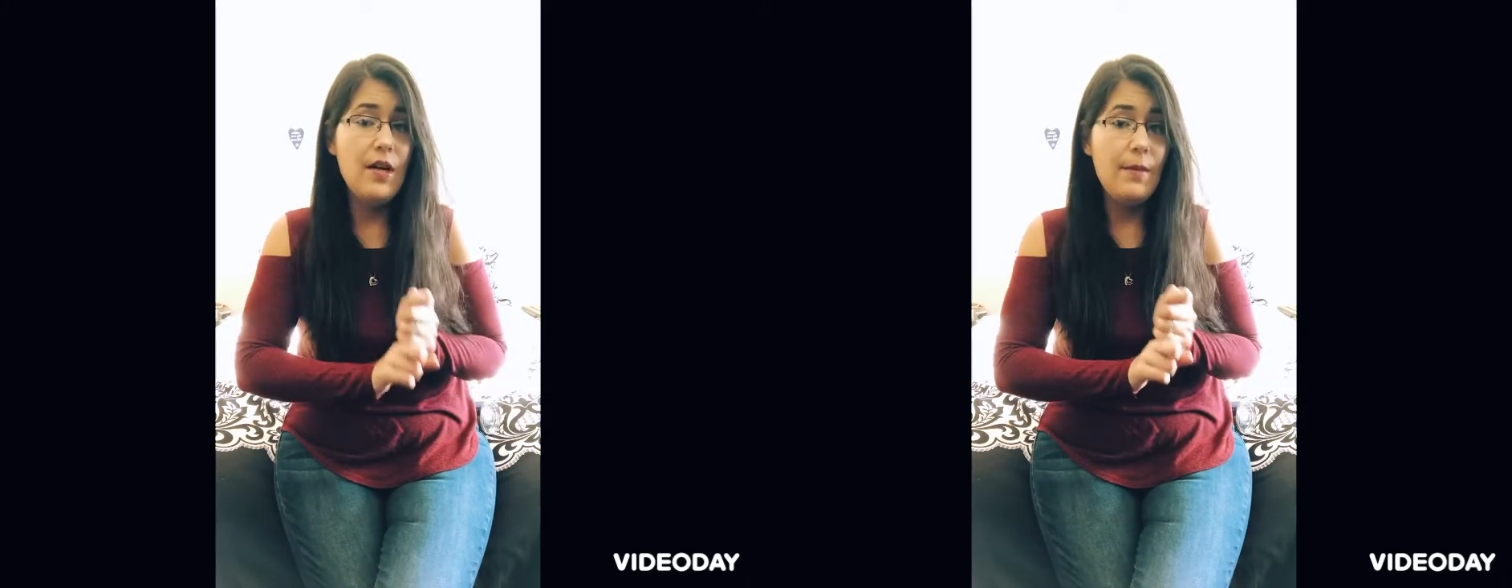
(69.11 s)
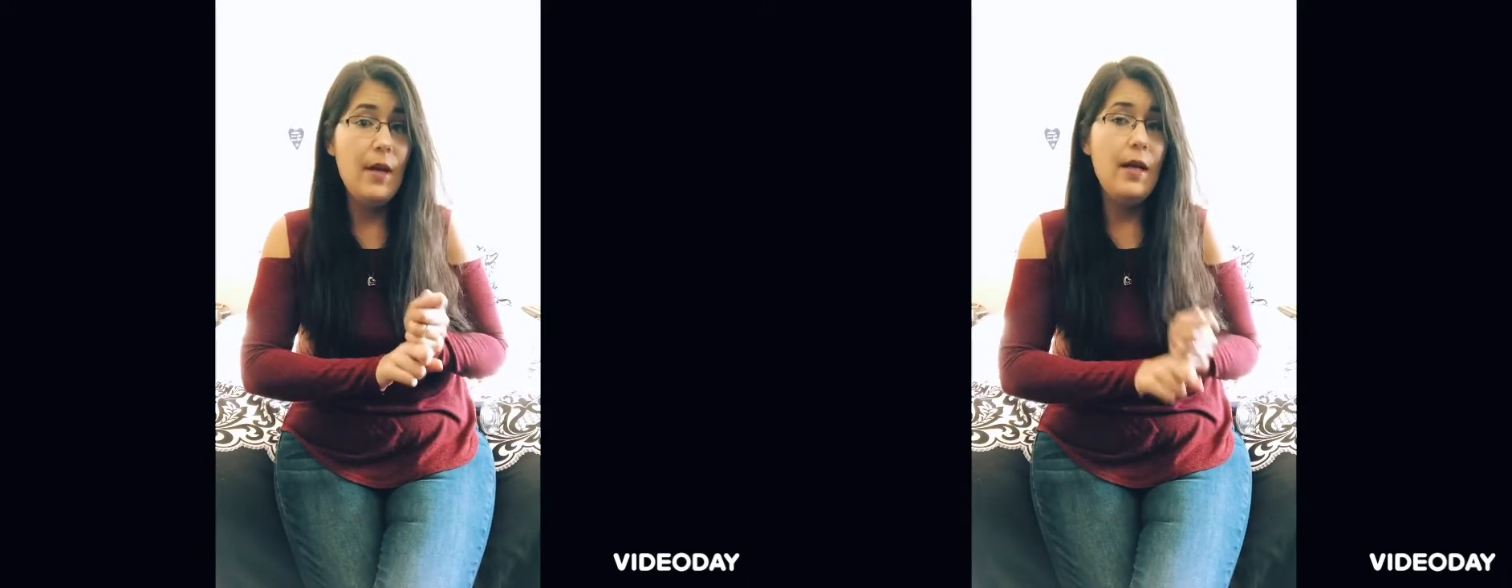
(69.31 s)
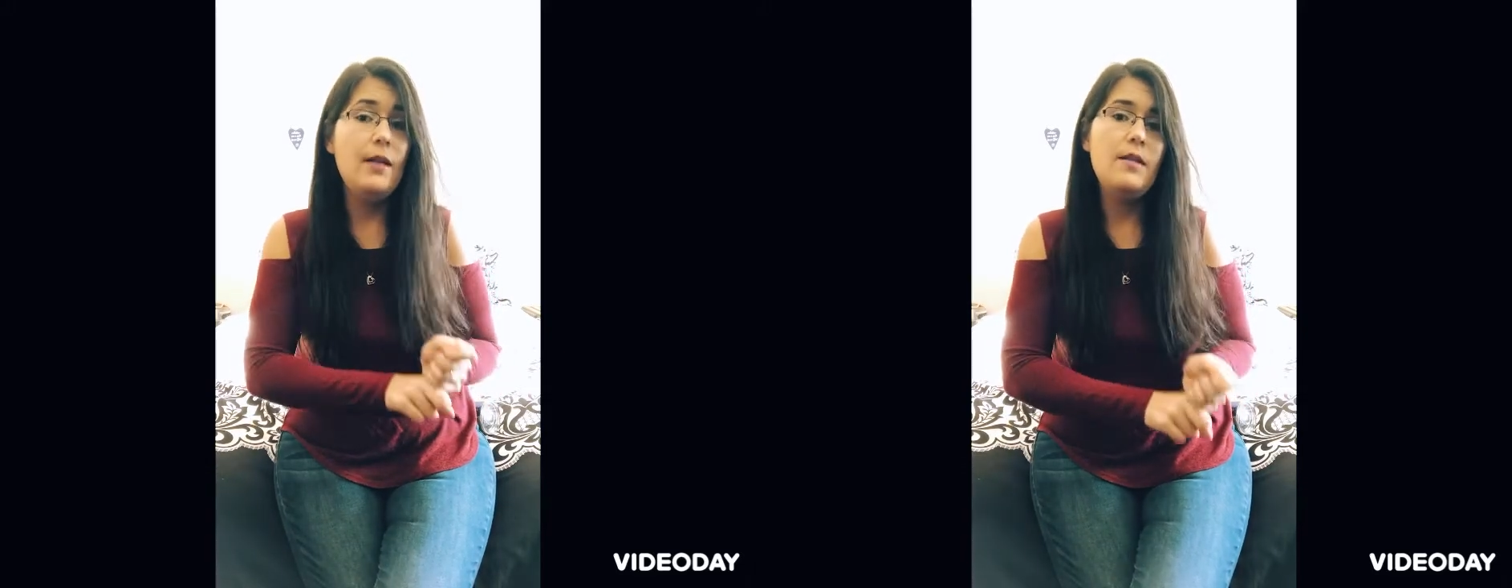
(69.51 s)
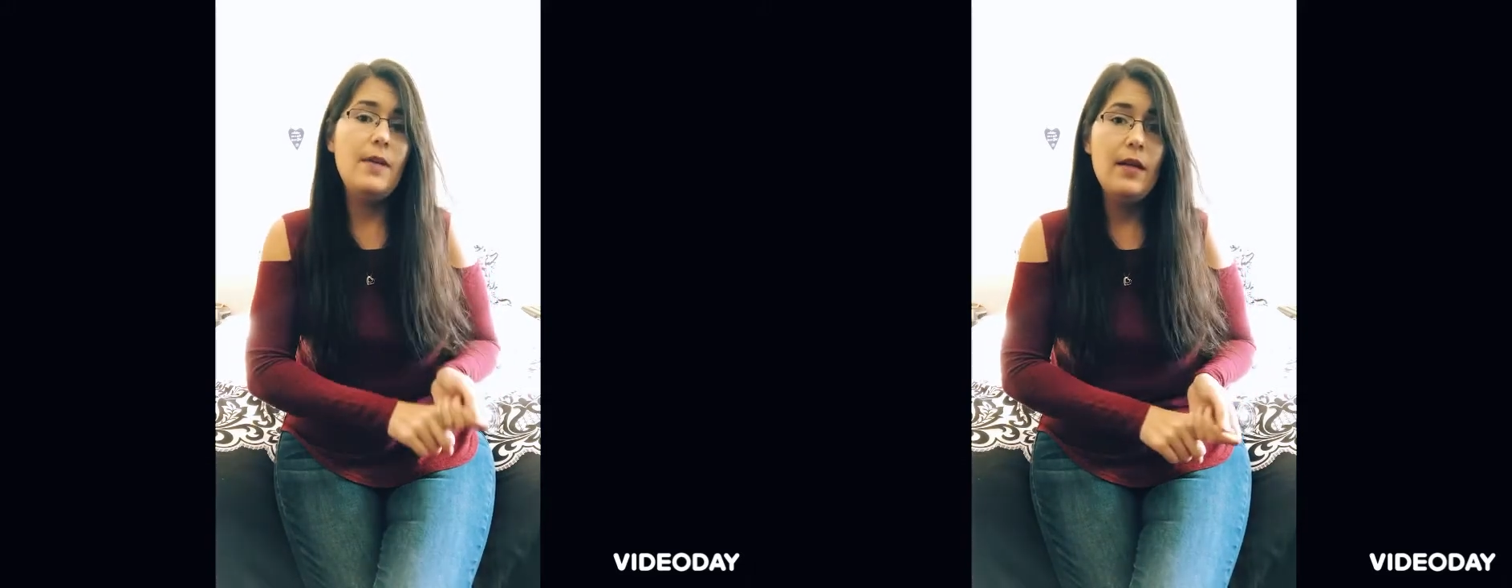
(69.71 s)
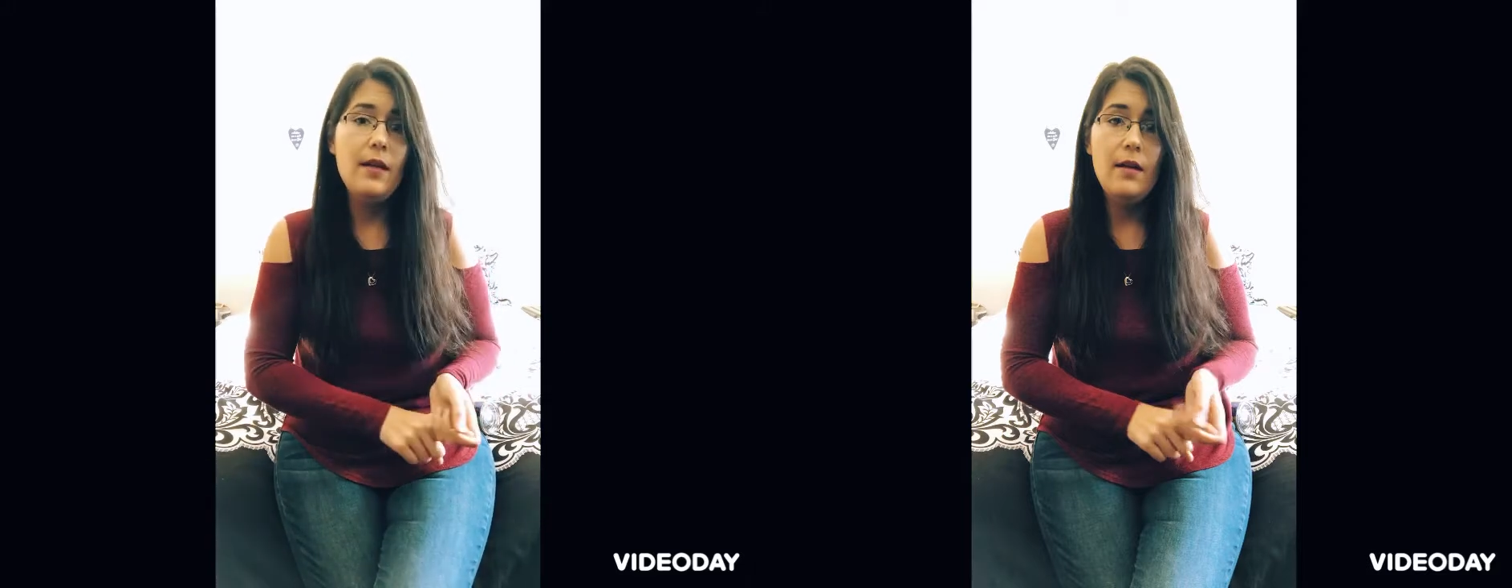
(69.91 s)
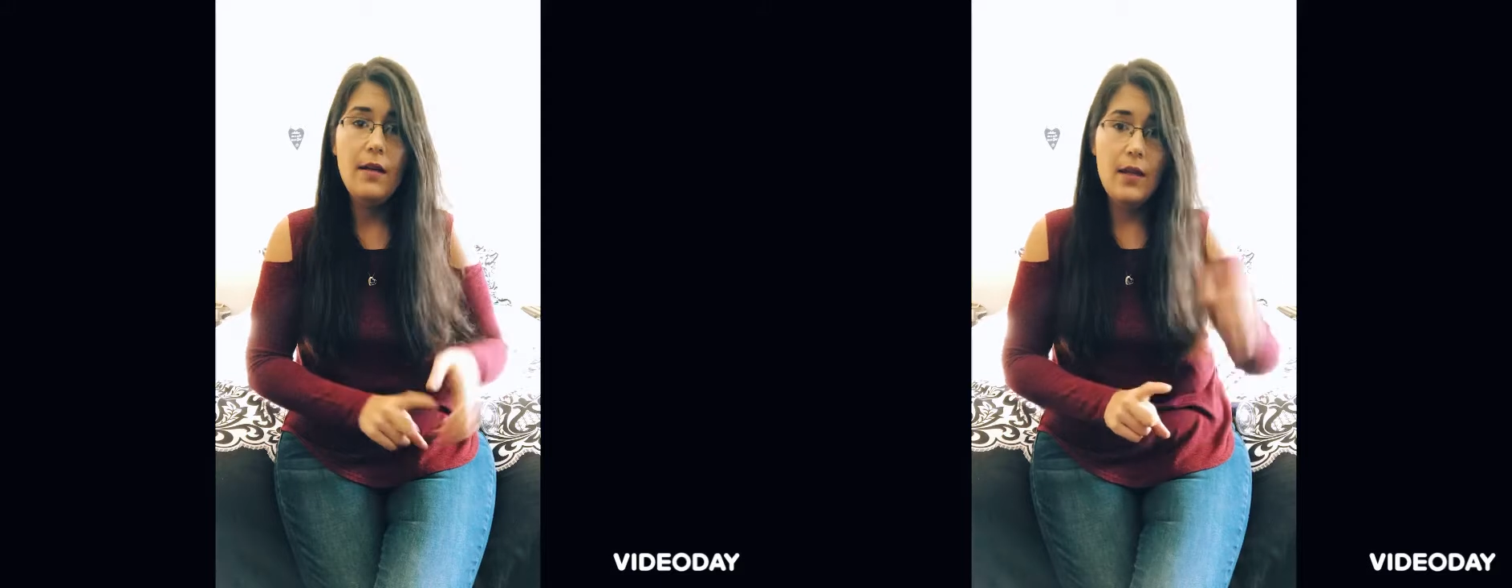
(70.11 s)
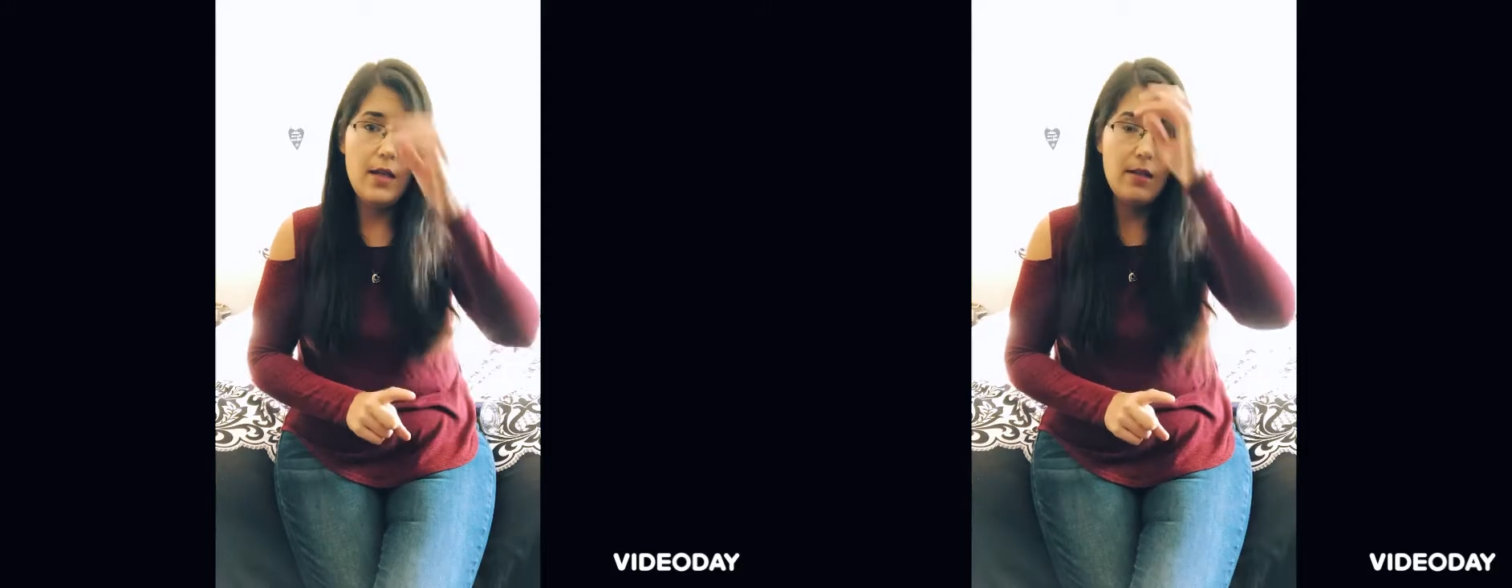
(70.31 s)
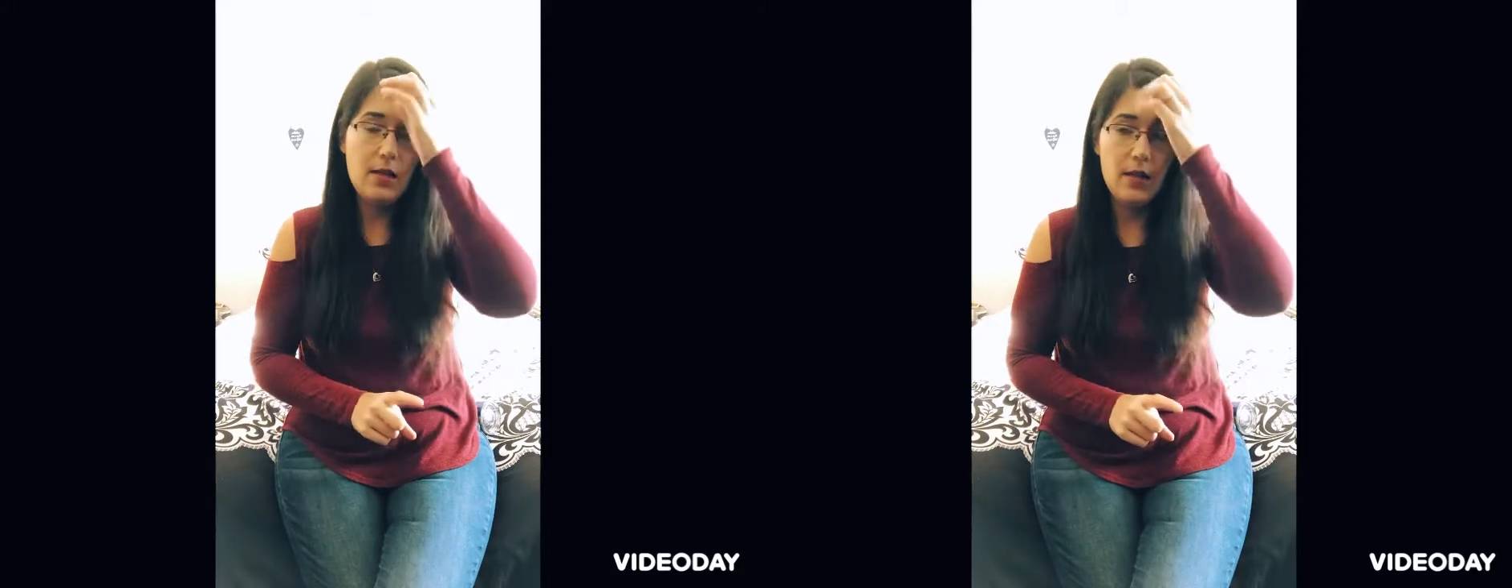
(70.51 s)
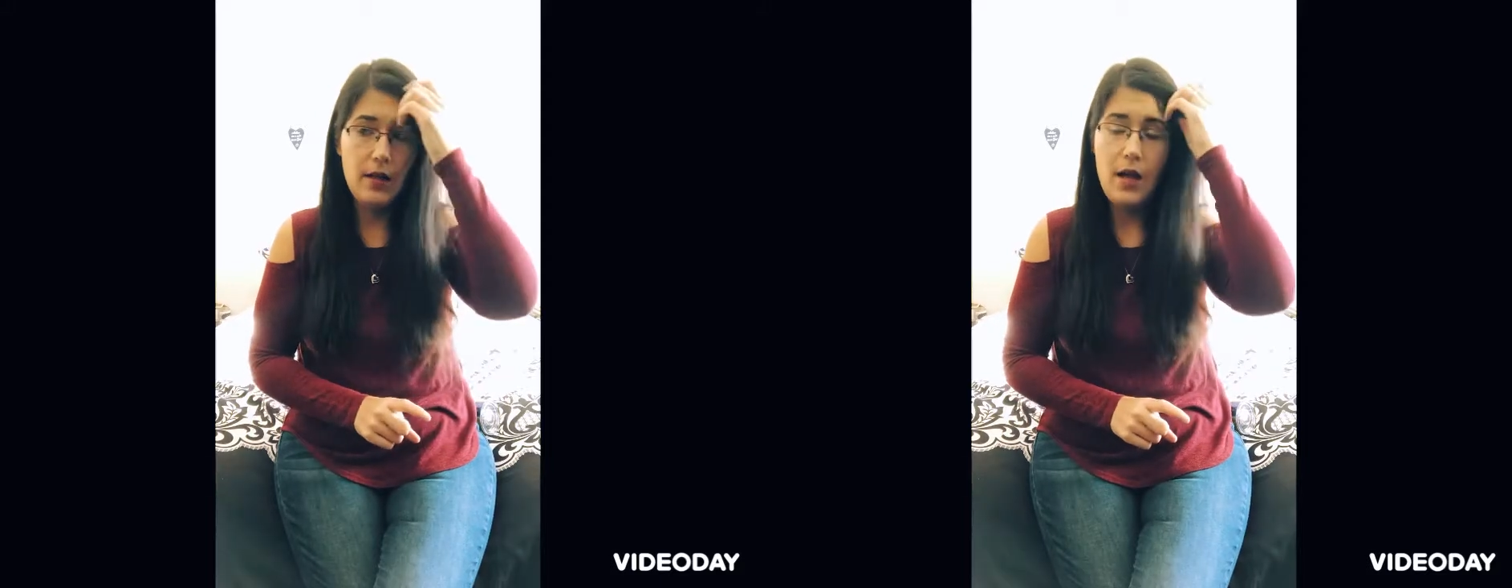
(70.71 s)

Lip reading: button to be entered.